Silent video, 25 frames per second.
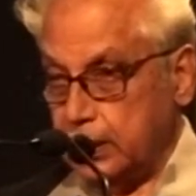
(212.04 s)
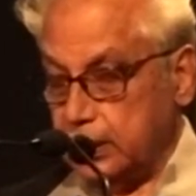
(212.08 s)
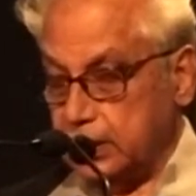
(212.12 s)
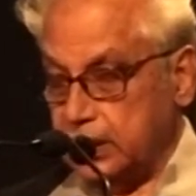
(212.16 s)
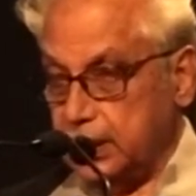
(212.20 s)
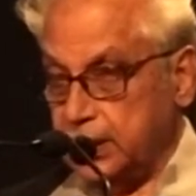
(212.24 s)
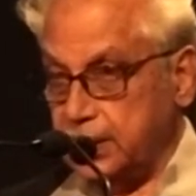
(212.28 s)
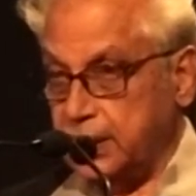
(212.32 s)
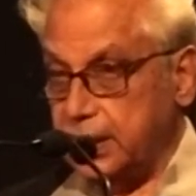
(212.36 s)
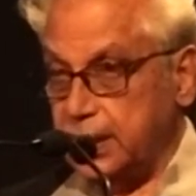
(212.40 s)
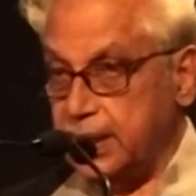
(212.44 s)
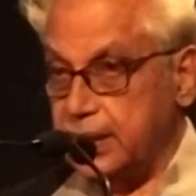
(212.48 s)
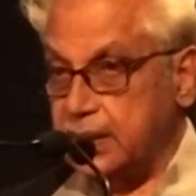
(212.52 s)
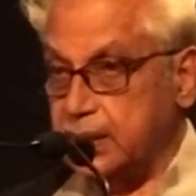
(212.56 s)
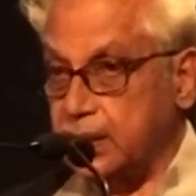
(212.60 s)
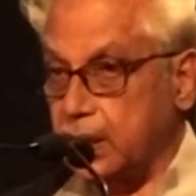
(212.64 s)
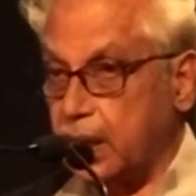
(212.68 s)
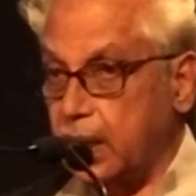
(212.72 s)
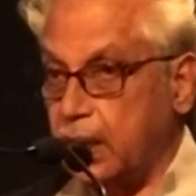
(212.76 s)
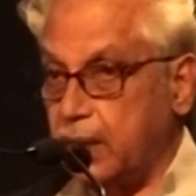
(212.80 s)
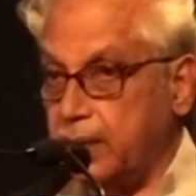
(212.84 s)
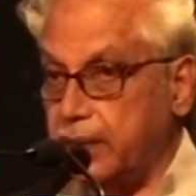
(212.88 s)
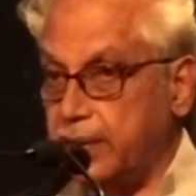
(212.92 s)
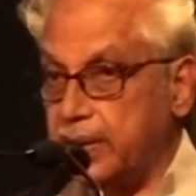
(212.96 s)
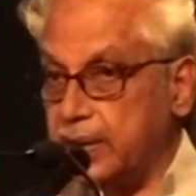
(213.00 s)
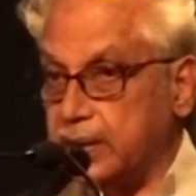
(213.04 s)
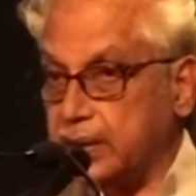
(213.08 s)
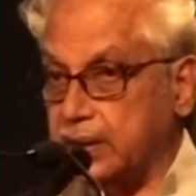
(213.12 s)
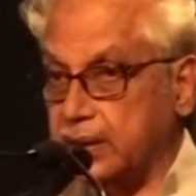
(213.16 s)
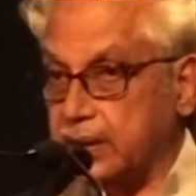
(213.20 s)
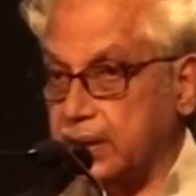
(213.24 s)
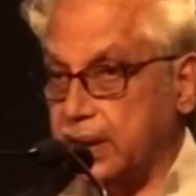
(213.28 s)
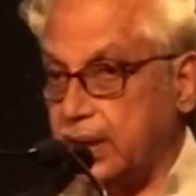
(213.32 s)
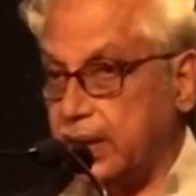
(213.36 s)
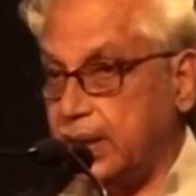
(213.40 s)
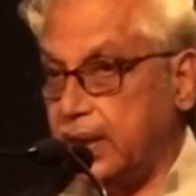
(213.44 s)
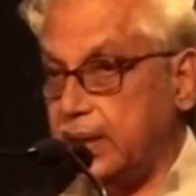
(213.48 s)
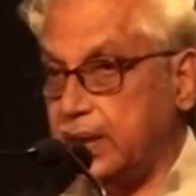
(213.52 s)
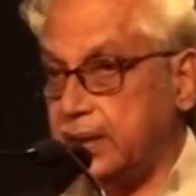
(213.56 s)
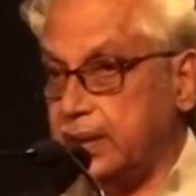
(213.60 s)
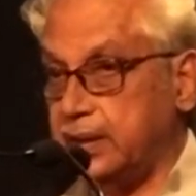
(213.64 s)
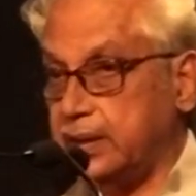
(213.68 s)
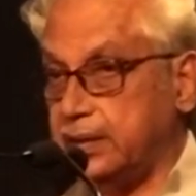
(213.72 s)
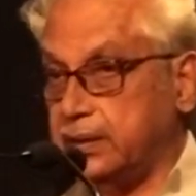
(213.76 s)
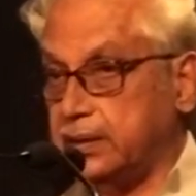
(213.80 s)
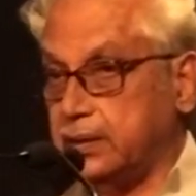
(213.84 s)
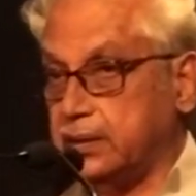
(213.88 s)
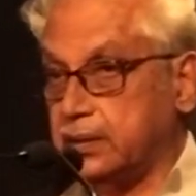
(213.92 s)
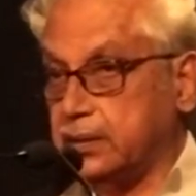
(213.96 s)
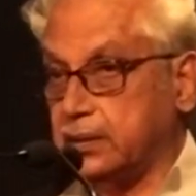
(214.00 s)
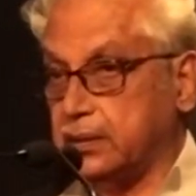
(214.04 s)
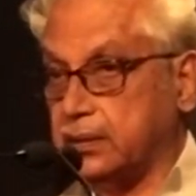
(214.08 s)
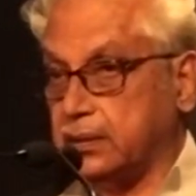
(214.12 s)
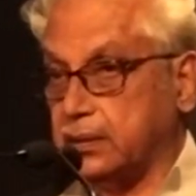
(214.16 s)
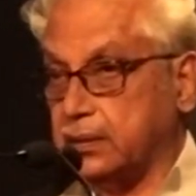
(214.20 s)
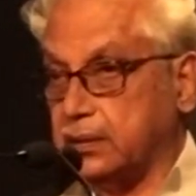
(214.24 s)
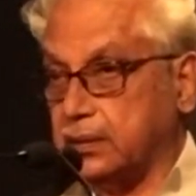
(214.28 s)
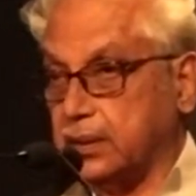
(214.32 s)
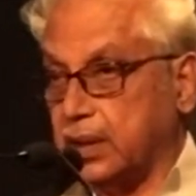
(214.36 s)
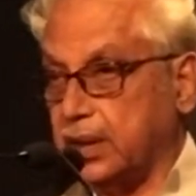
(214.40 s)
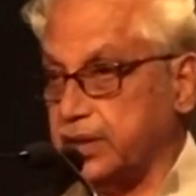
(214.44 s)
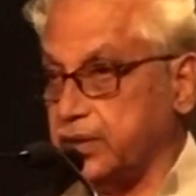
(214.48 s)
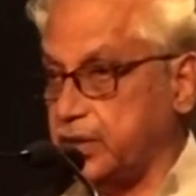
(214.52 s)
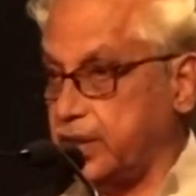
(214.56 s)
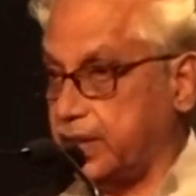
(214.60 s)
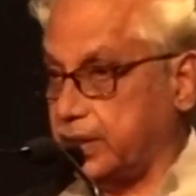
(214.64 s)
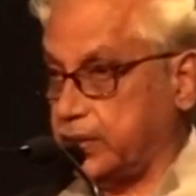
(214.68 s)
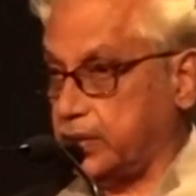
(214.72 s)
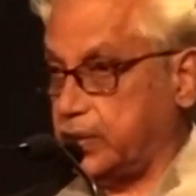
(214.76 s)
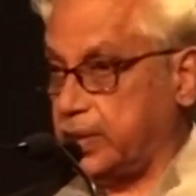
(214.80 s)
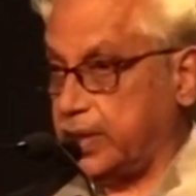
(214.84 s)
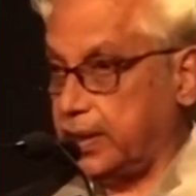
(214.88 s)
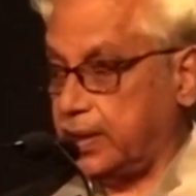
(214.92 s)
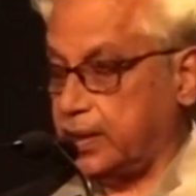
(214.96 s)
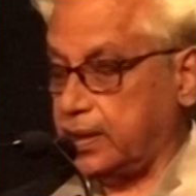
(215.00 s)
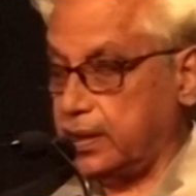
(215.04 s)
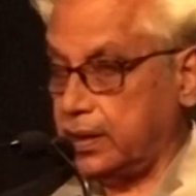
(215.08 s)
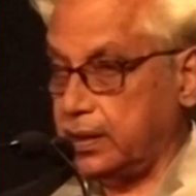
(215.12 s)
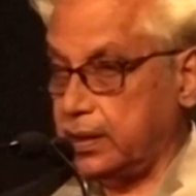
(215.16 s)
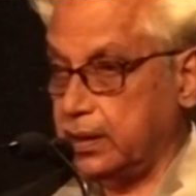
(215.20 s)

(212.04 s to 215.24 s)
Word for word: This is our third conjecture.